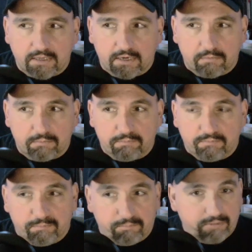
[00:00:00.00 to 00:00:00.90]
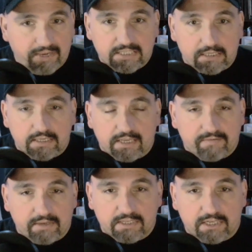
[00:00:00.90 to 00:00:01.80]
know, basically
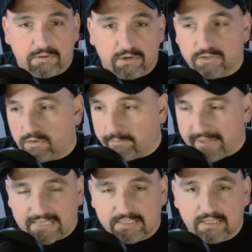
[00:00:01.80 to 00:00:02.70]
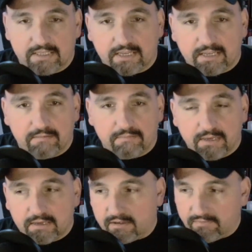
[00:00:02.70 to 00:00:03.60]
having sex with her, so it passes into him.
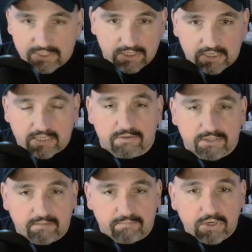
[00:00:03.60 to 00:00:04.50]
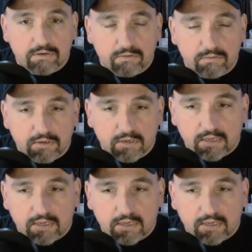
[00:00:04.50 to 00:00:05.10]
Eventually, it kills him too.